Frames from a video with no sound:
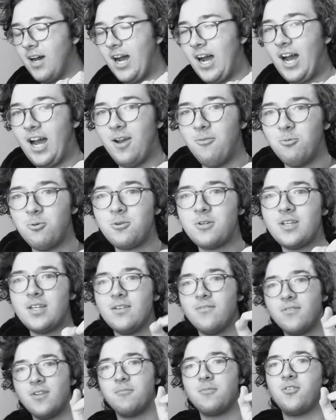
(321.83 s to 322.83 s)
I will
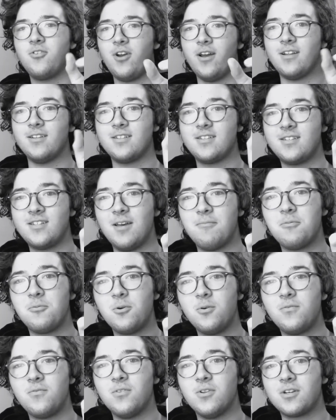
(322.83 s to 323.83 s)
give them credit.
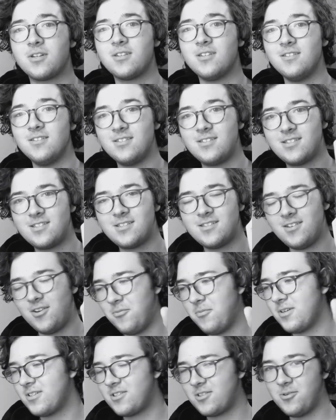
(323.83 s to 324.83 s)
Steppenwolf looked so
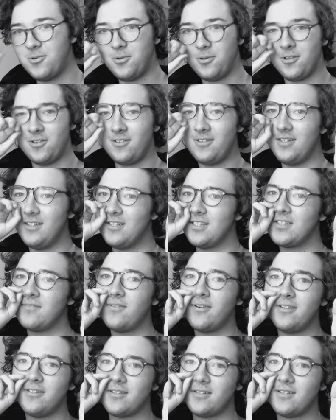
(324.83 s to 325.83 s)
much cooler in this
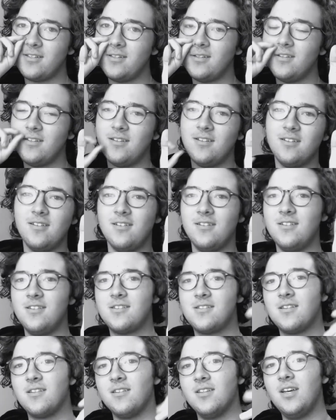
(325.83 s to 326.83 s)
version.
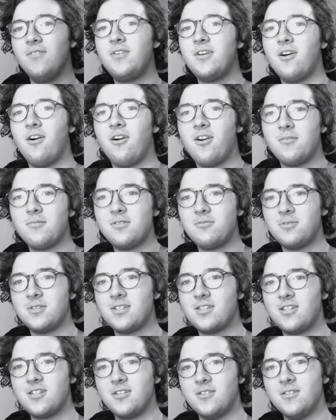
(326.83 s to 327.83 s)
Just the living armor was
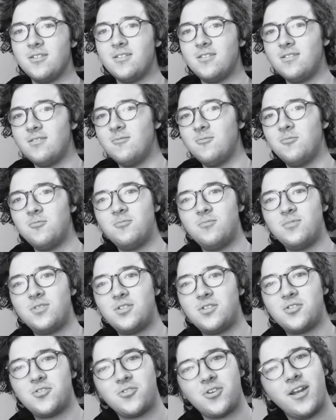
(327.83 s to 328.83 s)
such a
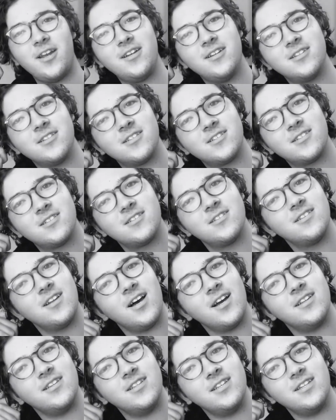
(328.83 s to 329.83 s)
strange
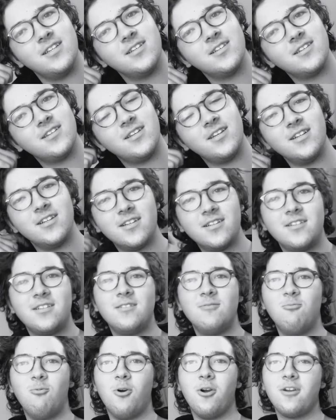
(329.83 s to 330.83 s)
idea, and it
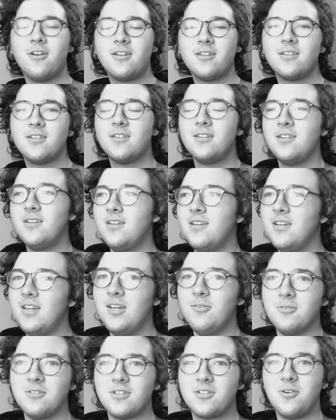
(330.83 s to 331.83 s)
worked. It
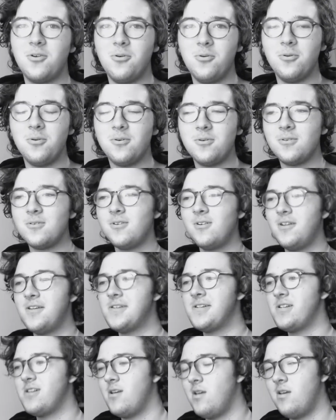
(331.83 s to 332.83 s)
was cool.
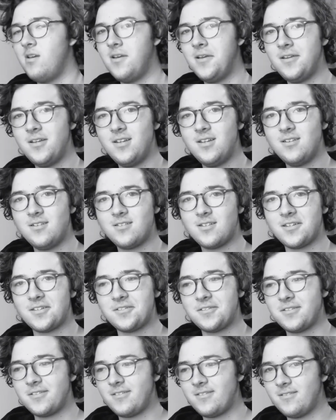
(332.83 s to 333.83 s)
It's
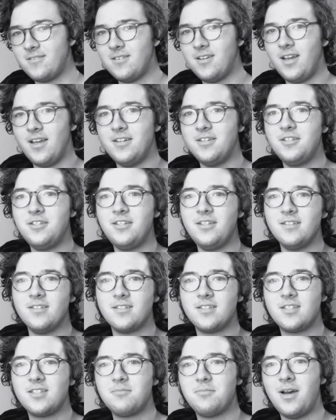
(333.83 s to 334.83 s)
like edgy and
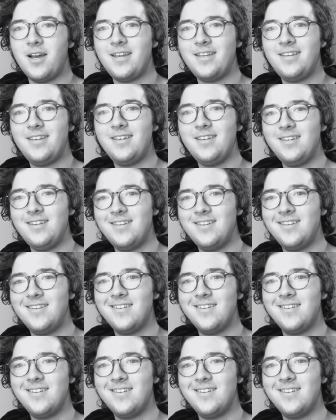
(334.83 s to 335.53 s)
spiky.